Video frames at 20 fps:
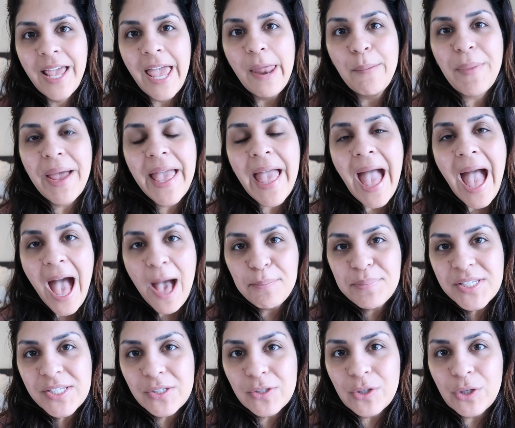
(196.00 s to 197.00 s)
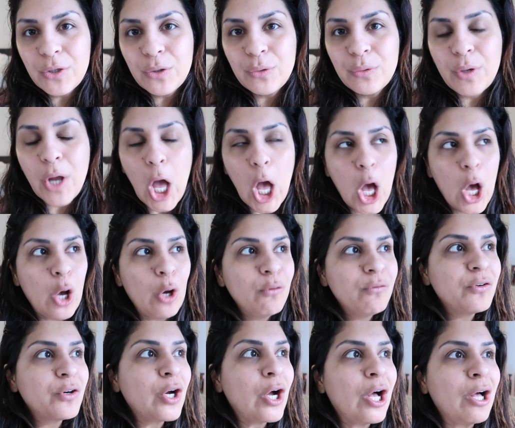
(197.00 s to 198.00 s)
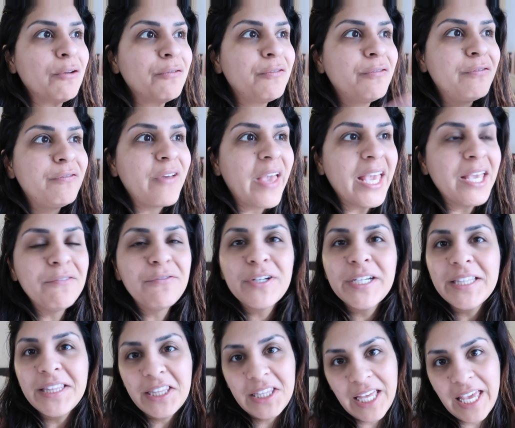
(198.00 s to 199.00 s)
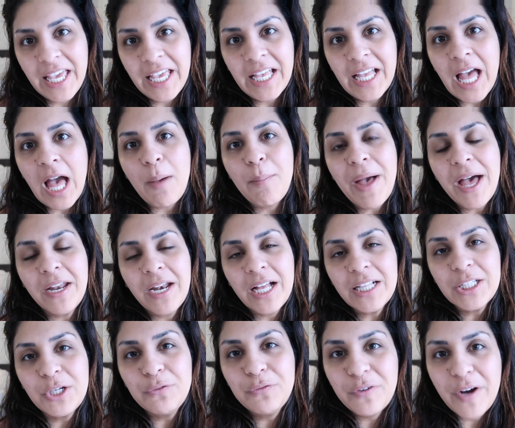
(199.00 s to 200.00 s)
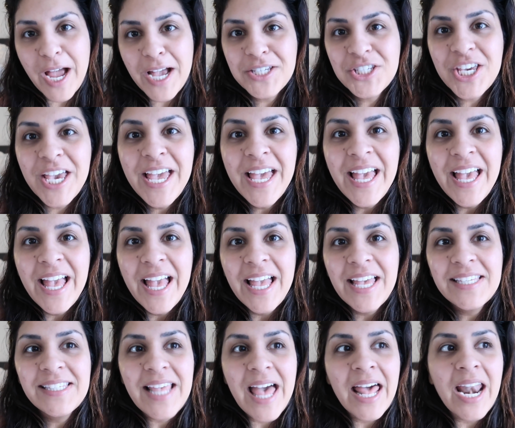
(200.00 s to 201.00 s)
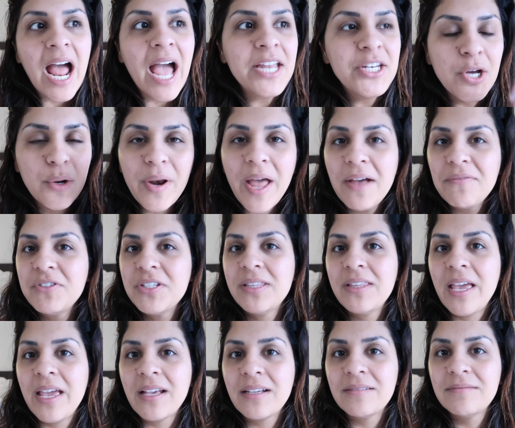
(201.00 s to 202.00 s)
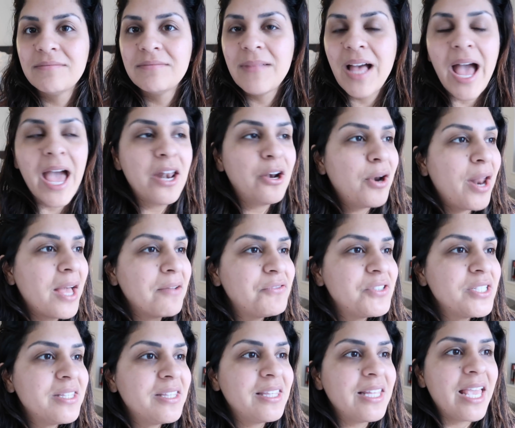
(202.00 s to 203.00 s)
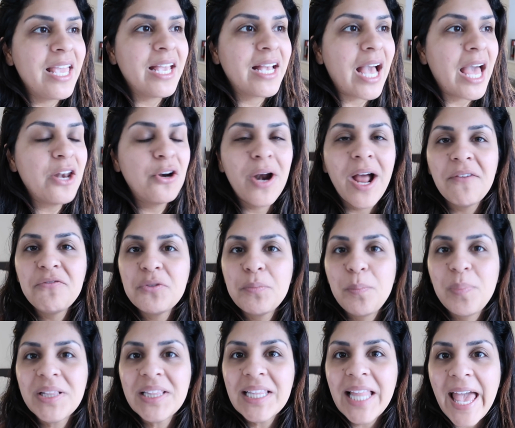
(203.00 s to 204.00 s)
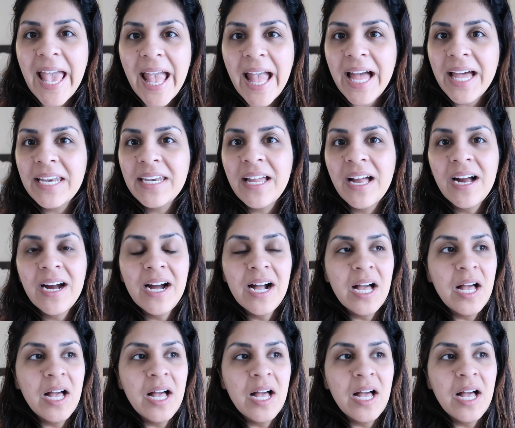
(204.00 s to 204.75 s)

And my absolute overall favorite thing about HelloFresh is that I don't have to think. I don't have to think, I don't have to plan